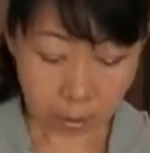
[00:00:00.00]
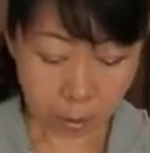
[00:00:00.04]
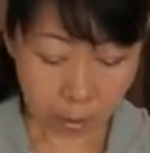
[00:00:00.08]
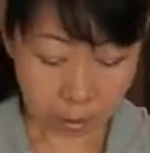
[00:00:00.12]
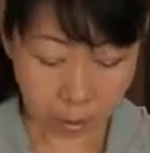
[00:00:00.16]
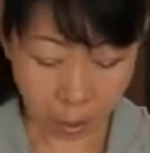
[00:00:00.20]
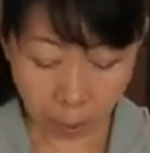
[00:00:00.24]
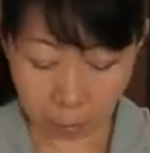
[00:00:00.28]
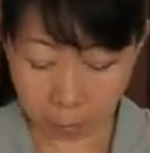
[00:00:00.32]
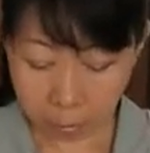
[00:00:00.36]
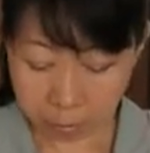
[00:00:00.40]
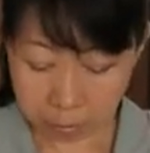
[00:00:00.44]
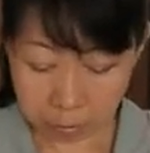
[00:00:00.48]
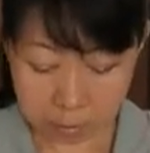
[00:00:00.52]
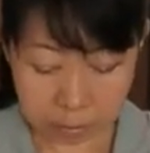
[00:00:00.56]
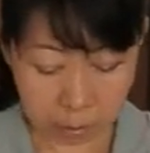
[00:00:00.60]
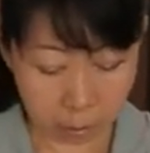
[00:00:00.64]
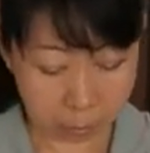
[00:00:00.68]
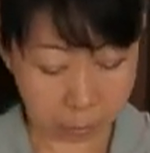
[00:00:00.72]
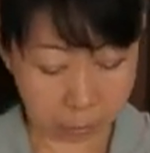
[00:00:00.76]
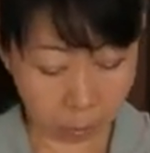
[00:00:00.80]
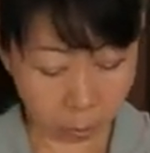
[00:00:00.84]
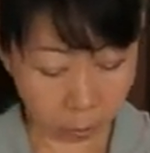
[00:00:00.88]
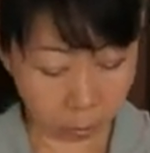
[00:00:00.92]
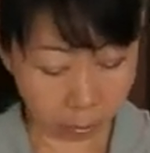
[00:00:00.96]
And how about
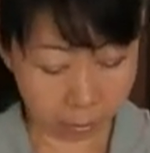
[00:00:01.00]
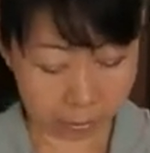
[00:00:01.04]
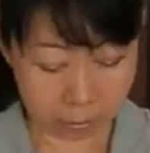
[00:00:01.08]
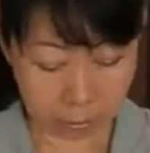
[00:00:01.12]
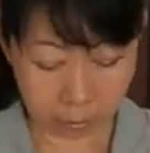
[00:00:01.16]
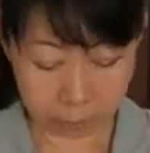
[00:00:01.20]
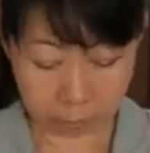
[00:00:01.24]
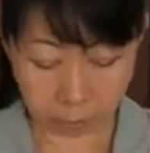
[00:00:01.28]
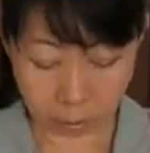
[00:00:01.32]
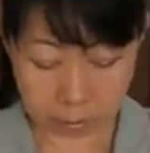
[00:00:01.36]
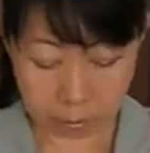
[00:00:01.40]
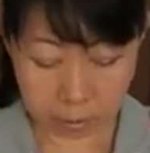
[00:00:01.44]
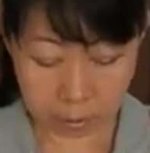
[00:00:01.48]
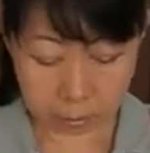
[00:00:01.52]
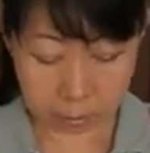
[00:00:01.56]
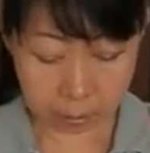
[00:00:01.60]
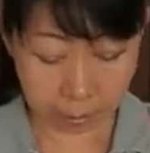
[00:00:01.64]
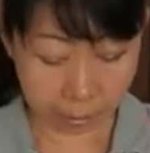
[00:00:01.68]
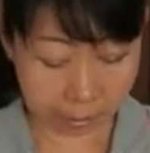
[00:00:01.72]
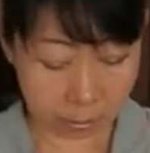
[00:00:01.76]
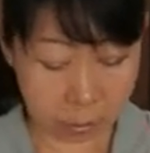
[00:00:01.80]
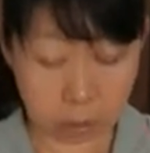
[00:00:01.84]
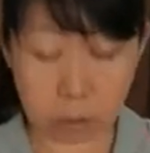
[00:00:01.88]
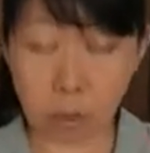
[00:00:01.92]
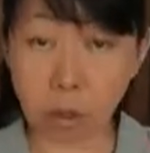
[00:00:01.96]
some coins? I've got some
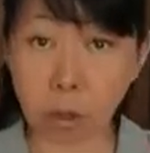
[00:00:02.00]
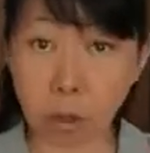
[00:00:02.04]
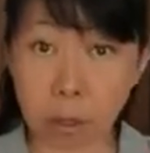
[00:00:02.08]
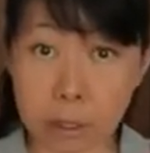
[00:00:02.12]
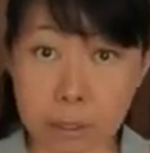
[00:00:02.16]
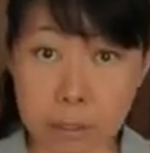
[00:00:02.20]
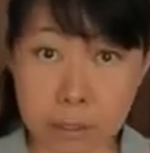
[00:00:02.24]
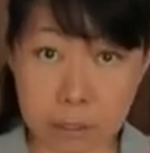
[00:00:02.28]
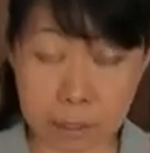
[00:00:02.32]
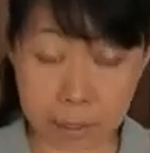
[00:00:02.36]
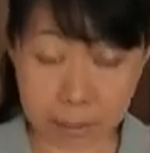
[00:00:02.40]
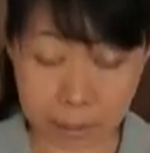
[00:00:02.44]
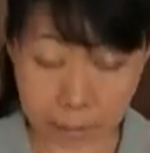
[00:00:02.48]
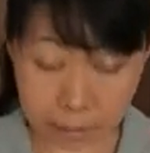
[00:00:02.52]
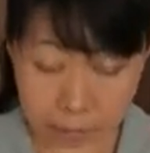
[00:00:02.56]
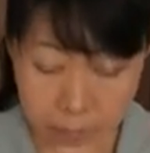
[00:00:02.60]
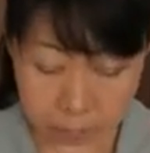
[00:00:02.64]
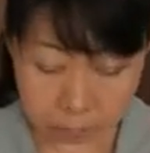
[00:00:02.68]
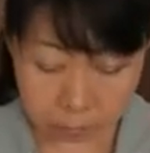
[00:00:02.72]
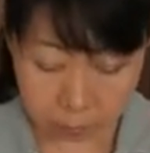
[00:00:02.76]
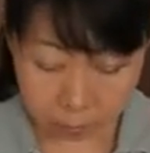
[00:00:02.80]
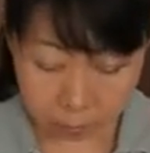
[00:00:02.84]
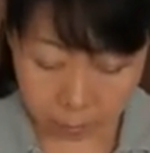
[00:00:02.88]
metal coins here,